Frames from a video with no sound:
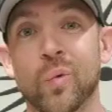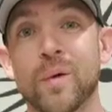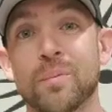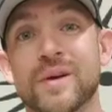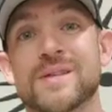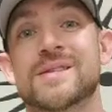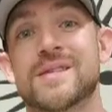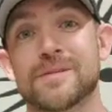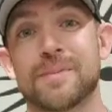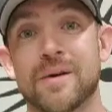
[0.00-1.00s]
to
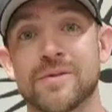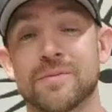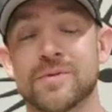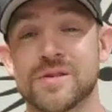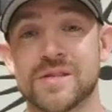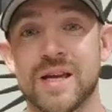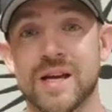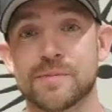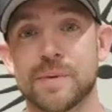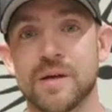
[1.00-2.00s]
1.6 pounds versus the
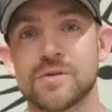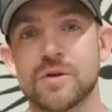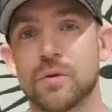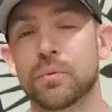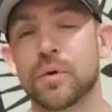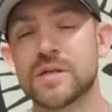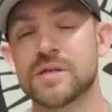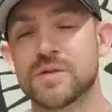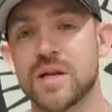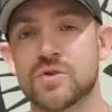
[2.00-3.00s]
XP. So pretty
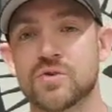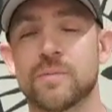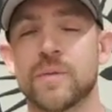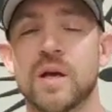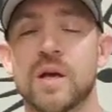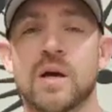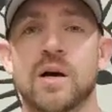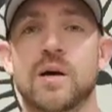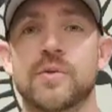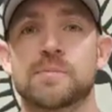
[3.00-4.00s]
substantial.
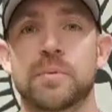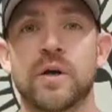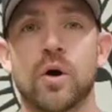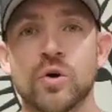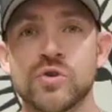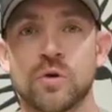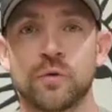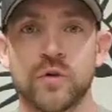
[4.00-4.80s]
This plate also